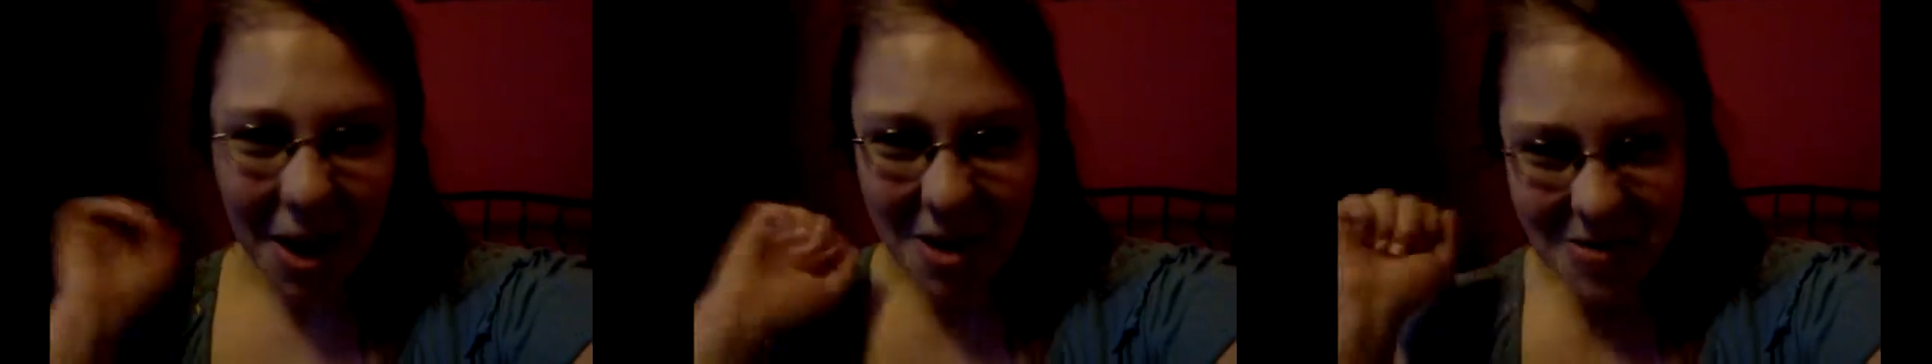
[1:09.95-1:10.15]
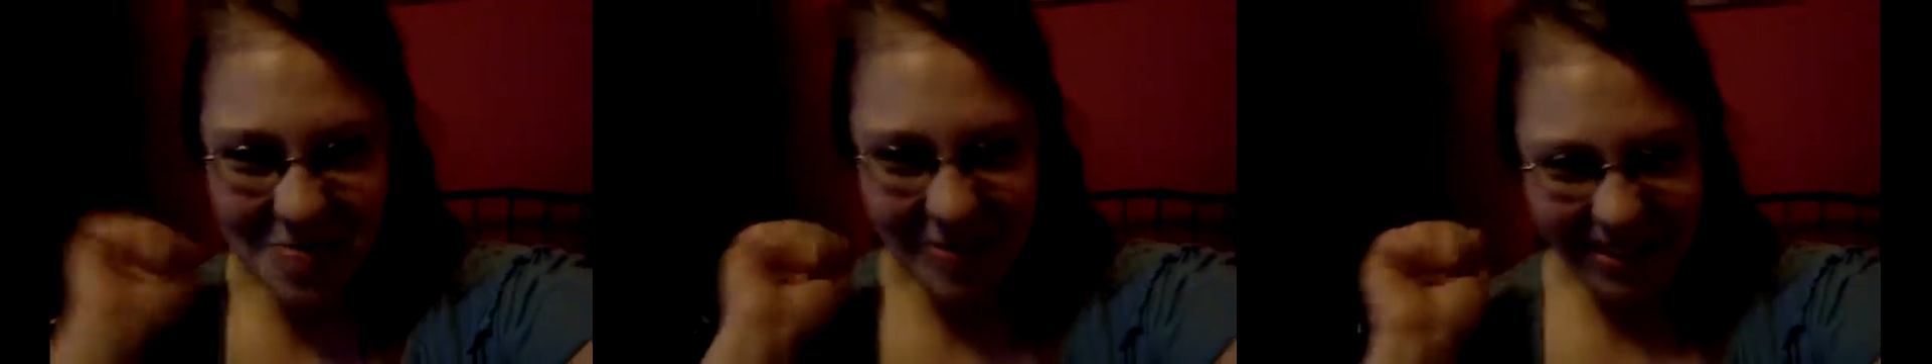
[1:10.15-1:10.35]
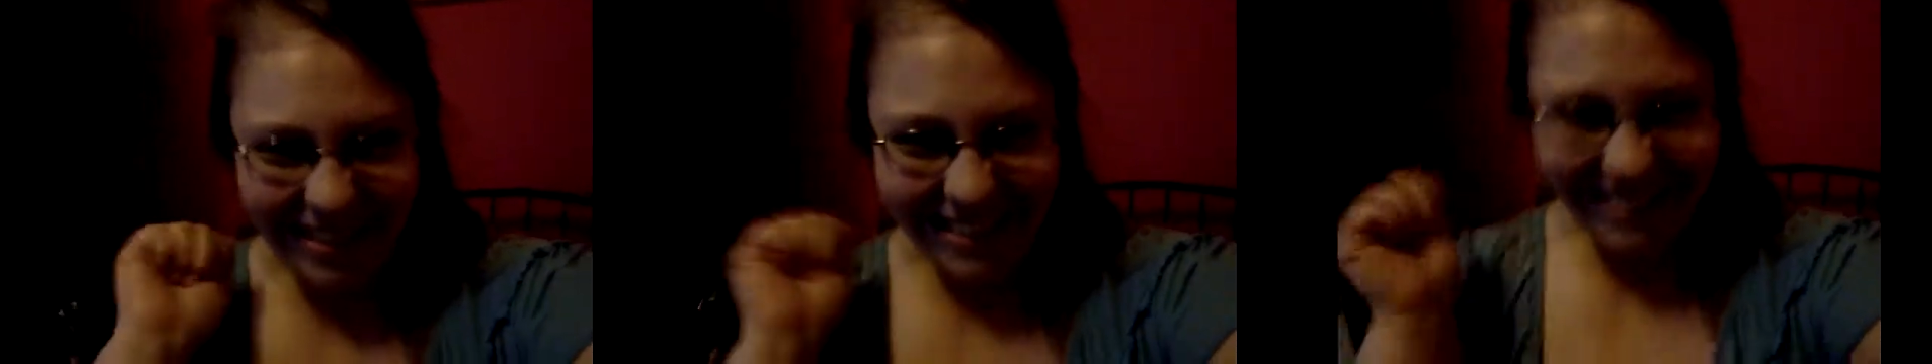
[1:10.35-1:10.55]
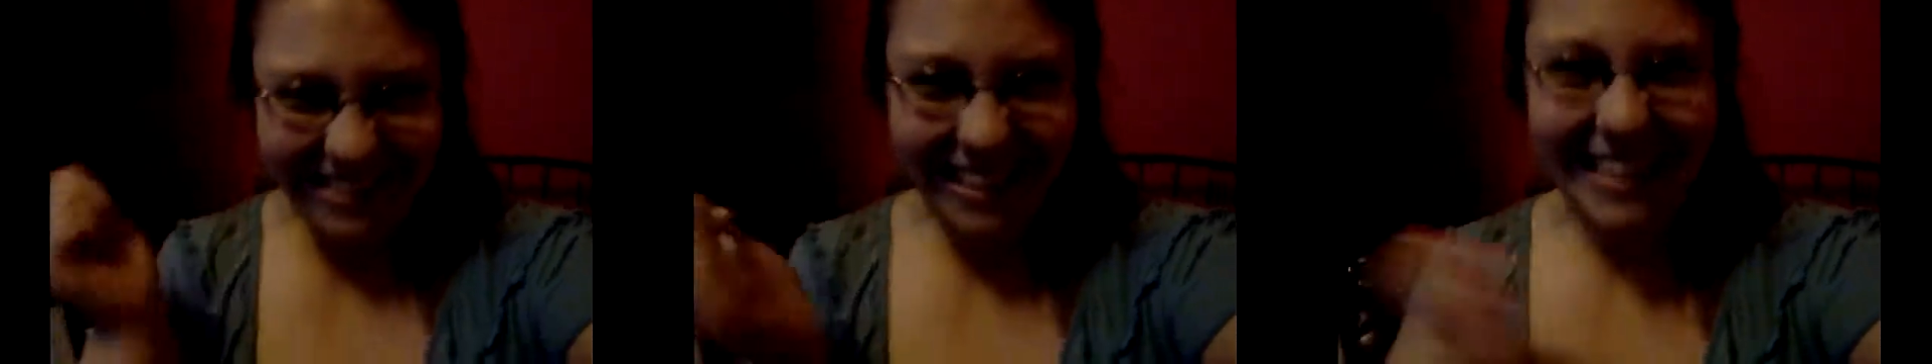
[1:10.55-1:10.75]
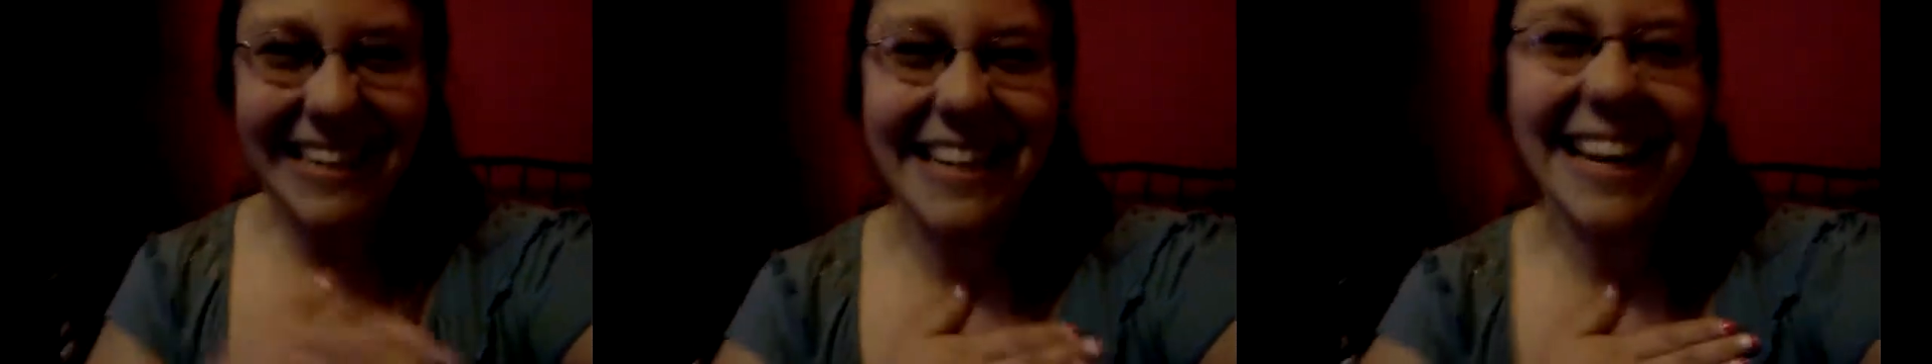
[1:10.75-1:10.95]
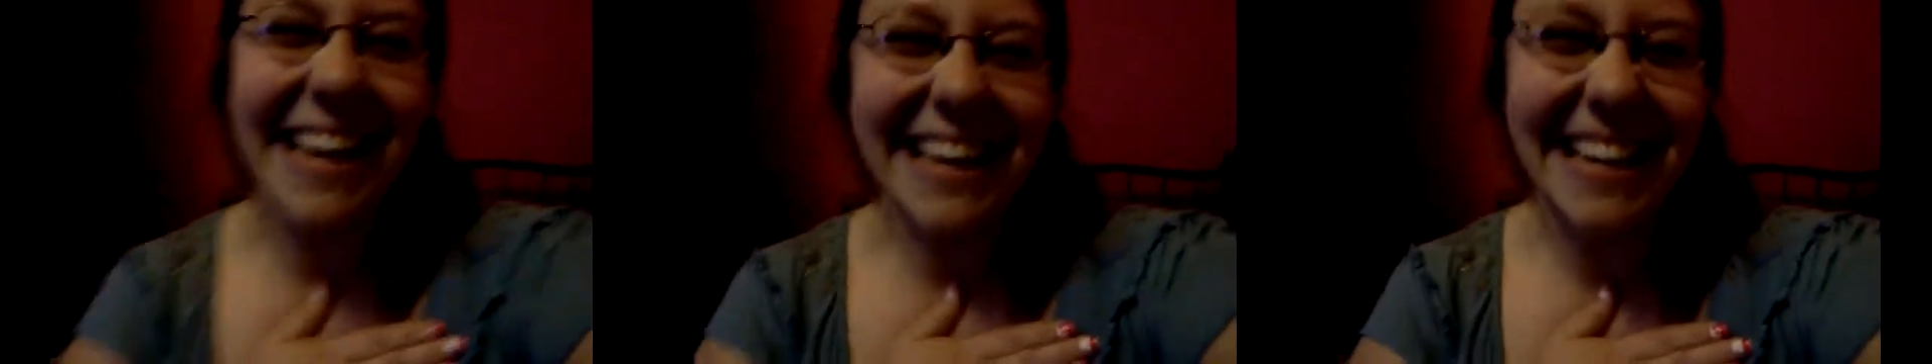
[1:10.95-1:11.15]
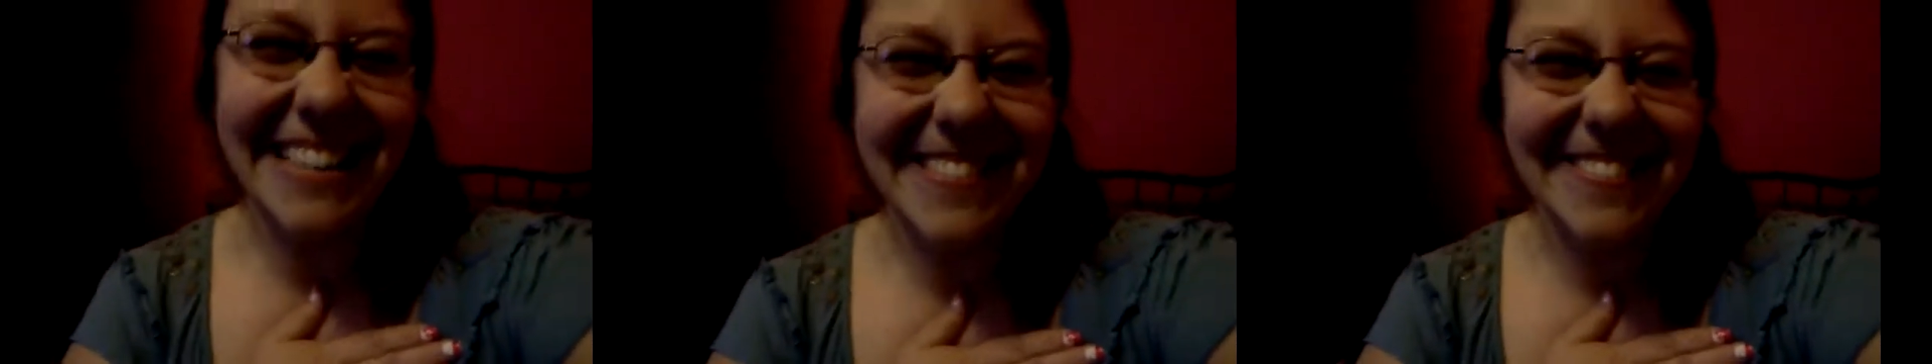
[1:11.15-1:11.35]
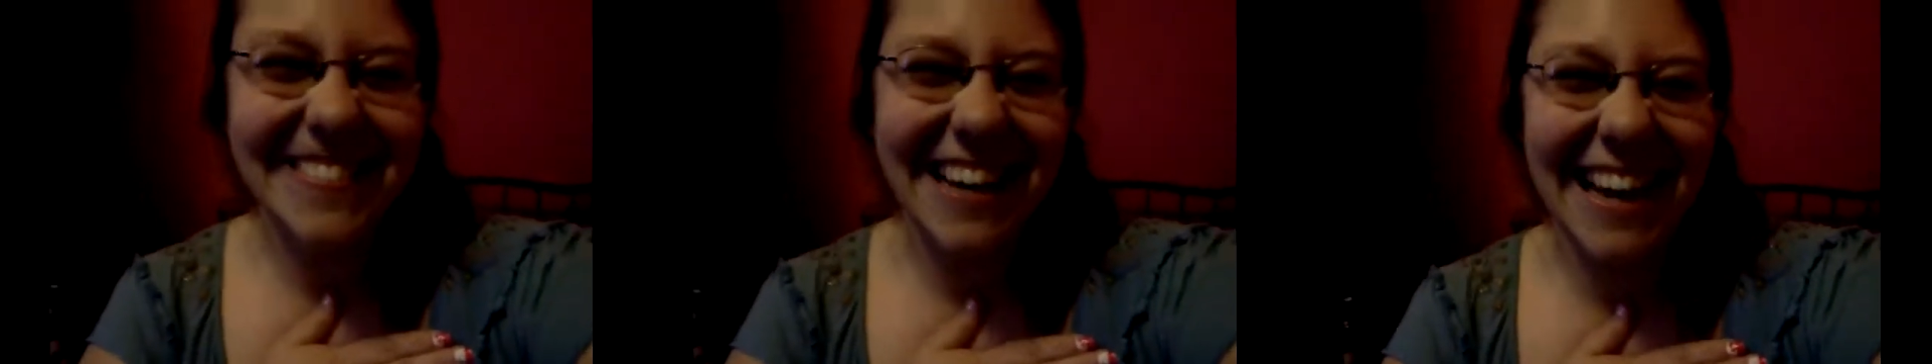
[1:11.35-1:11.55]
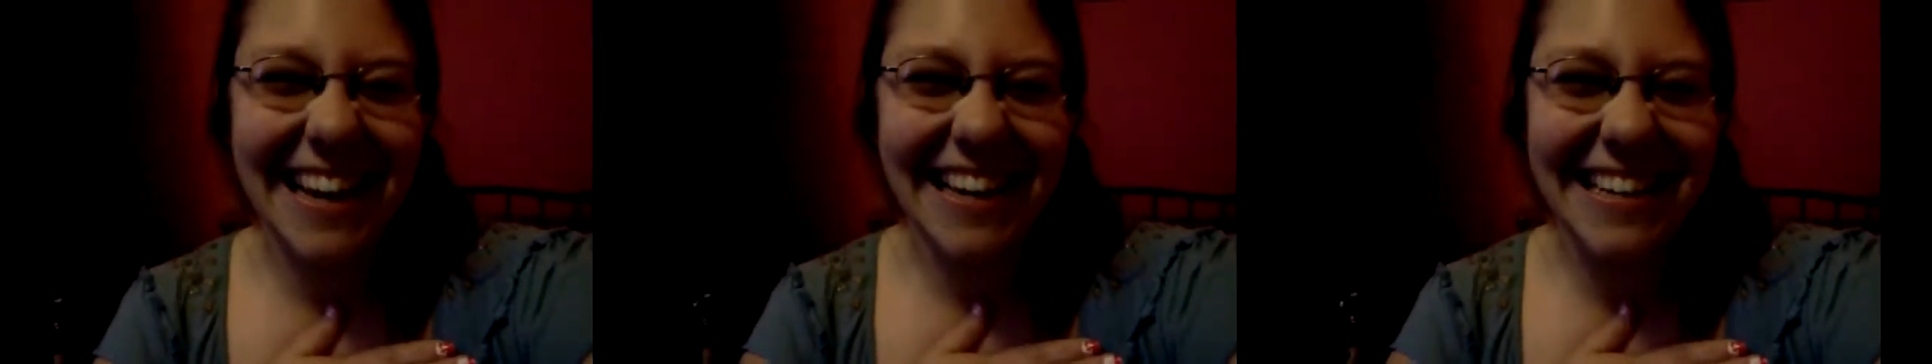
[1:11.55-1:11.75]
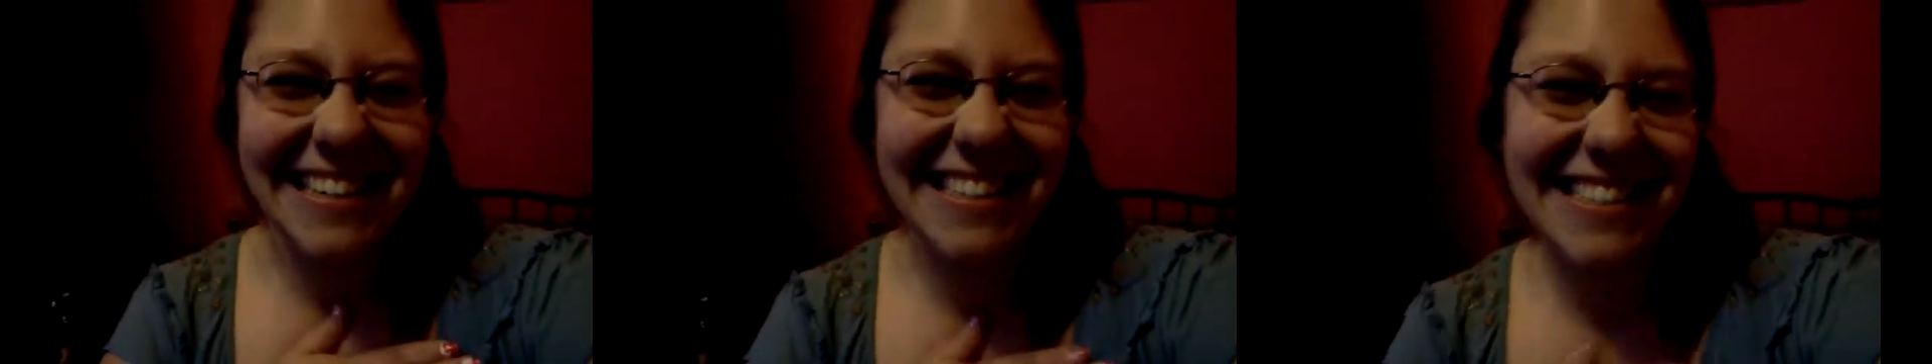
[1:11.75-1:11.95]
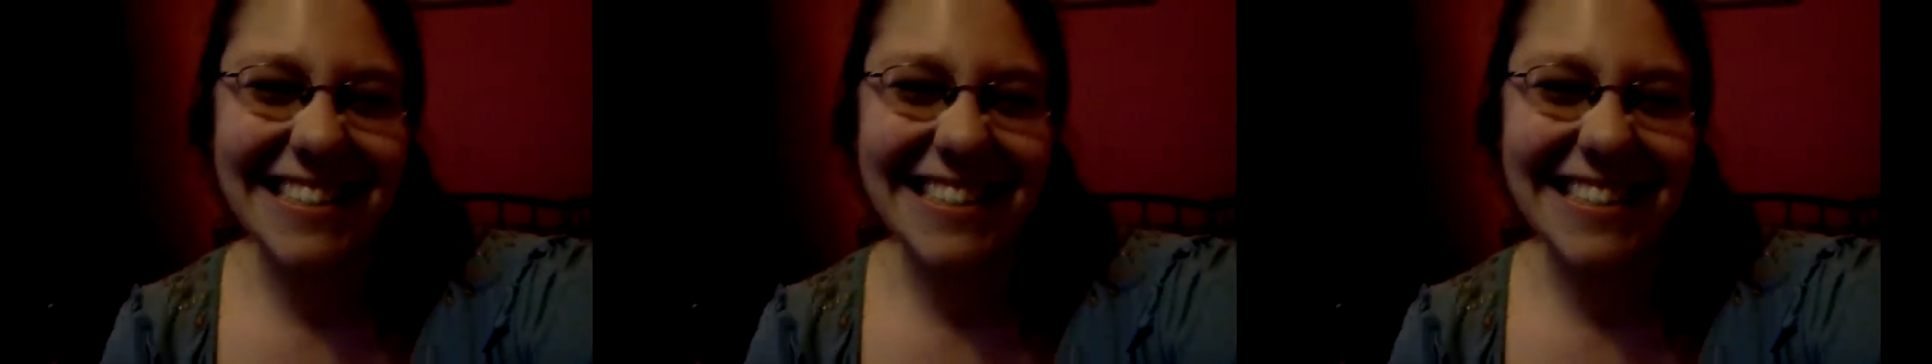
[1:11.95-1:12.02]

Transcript: And I'm really excited. I can't wait.